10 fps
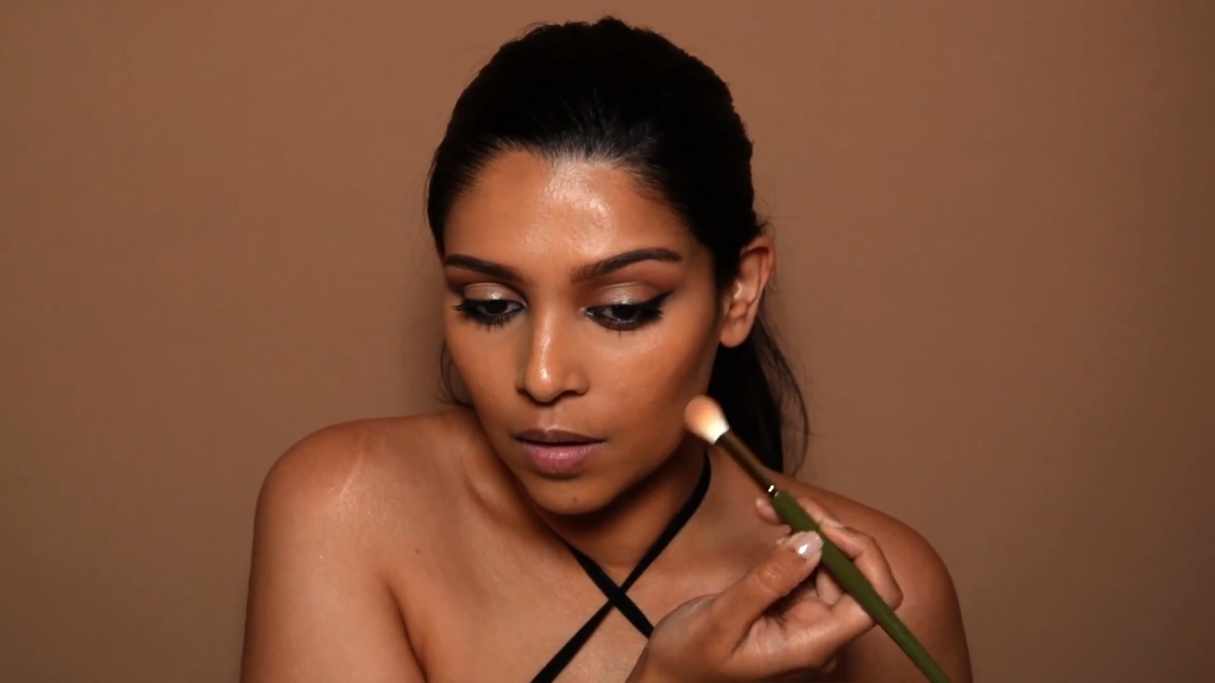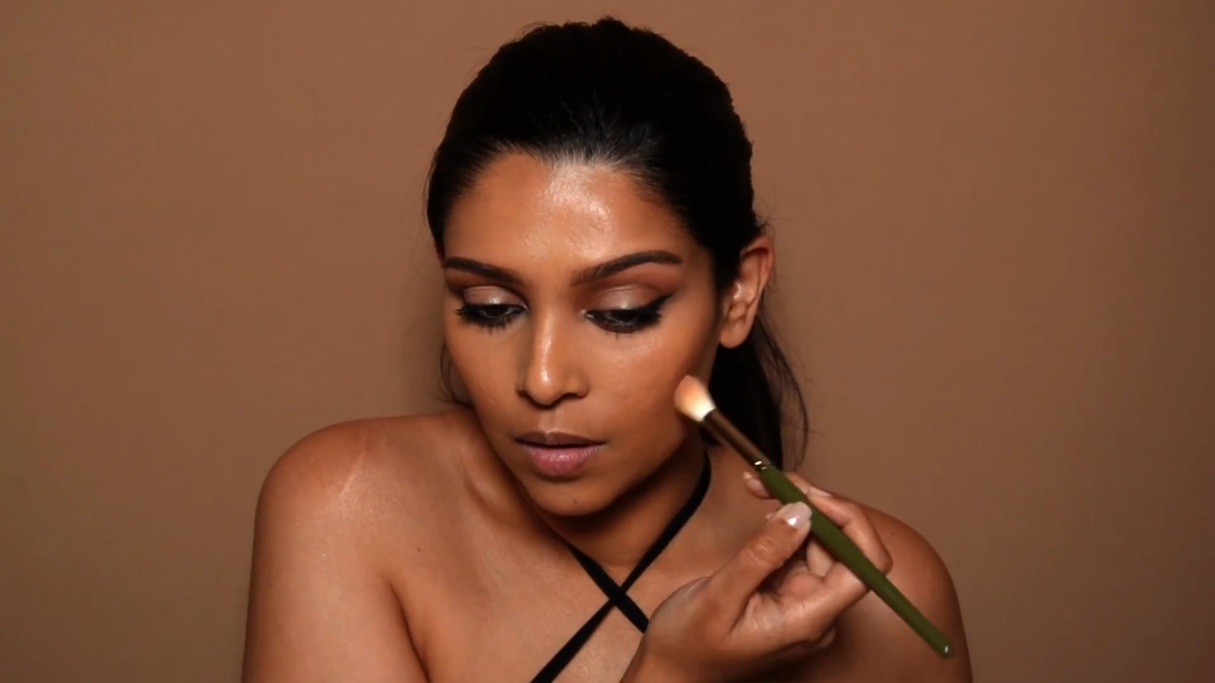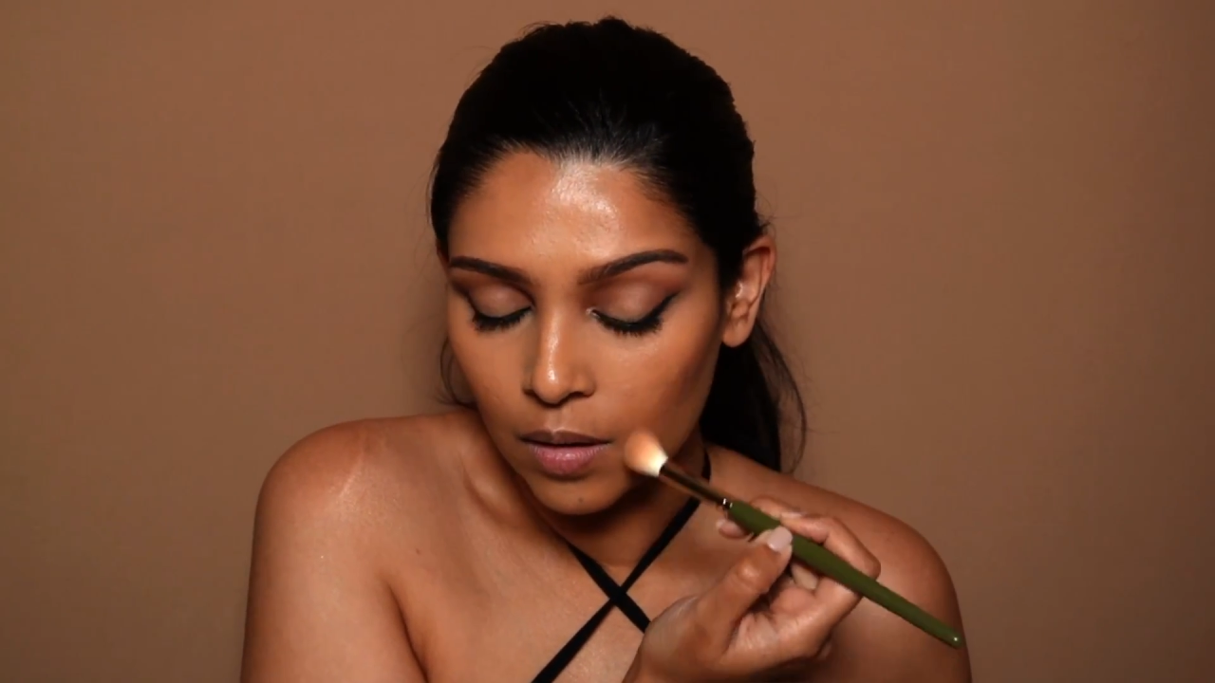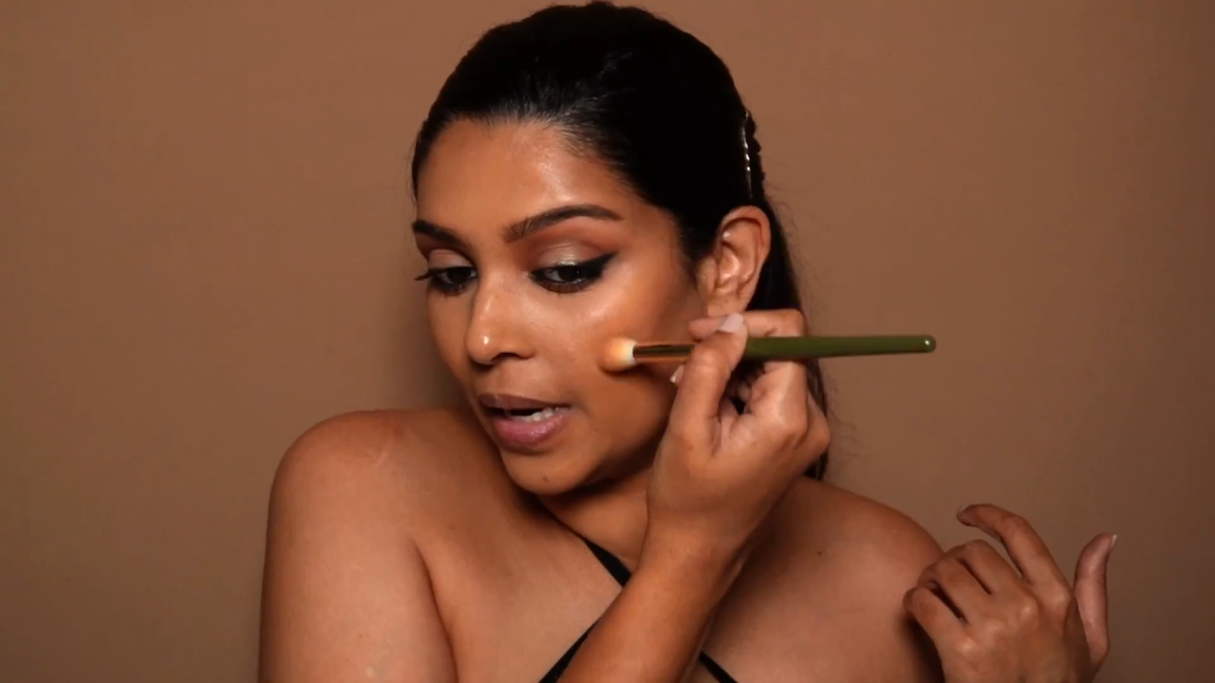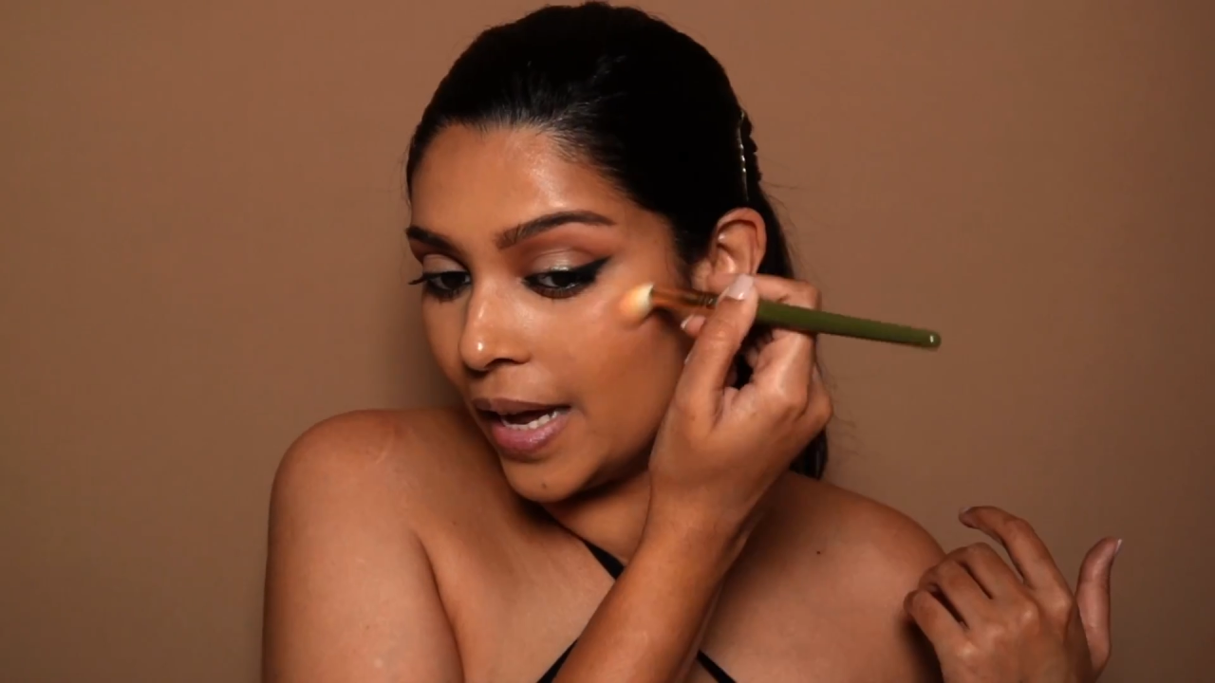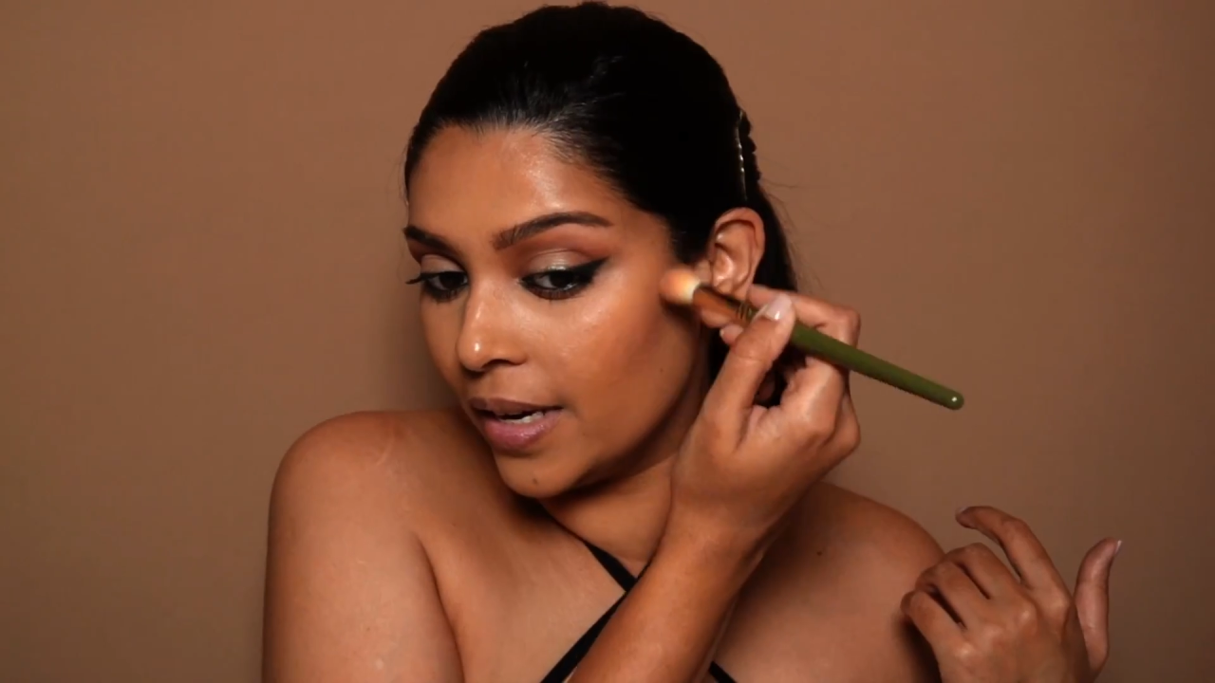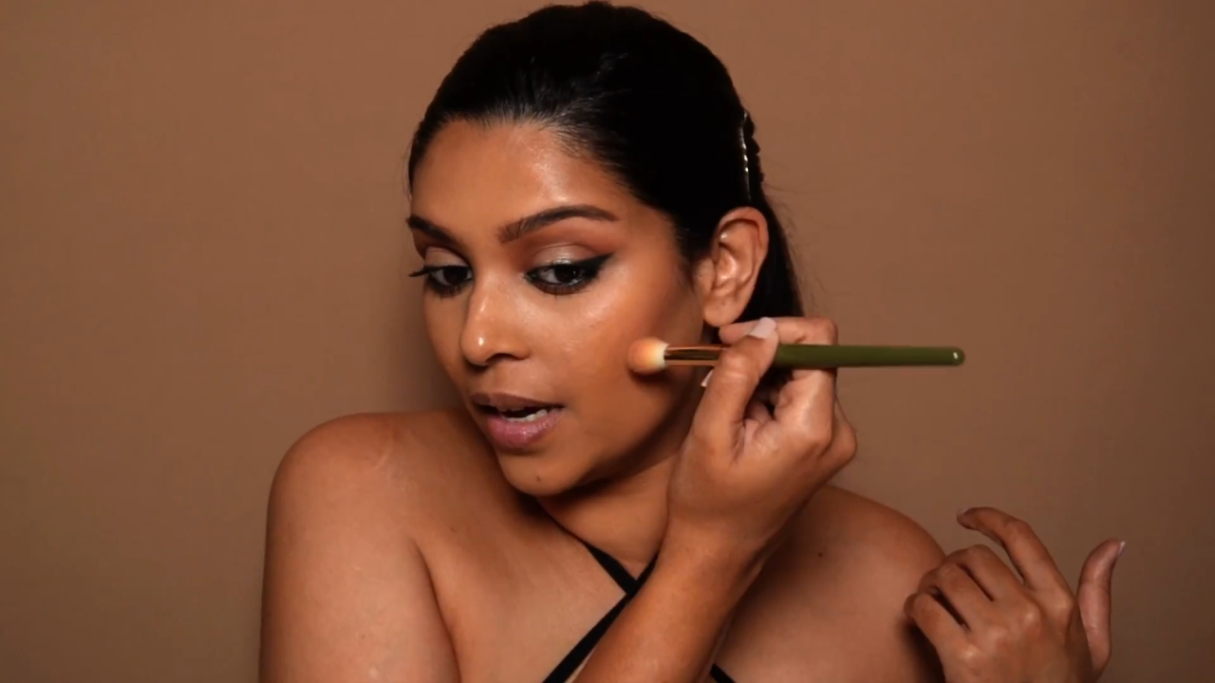to blend